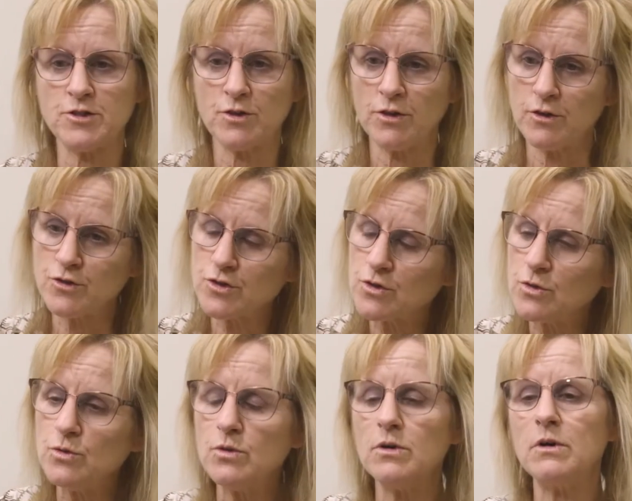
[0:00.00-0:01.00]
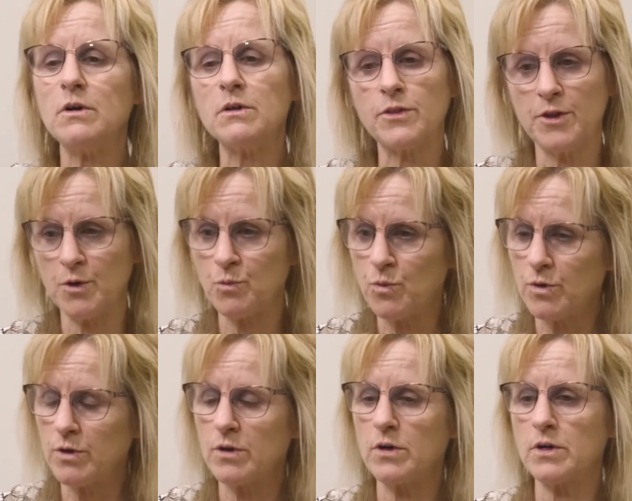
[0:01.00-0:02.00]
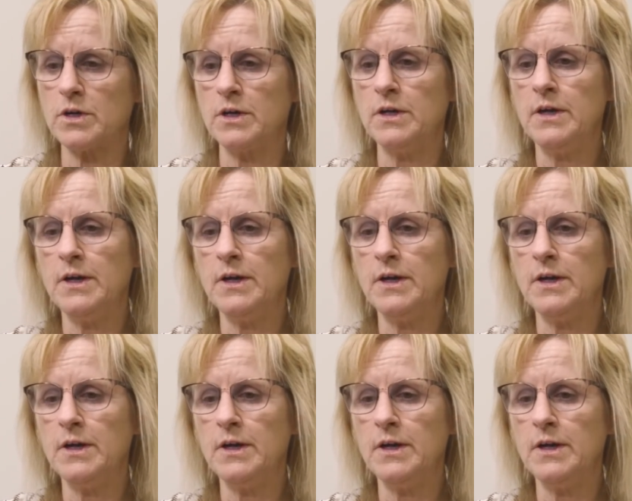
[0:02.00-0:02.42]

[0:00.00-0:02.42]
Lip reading: so their school, their work,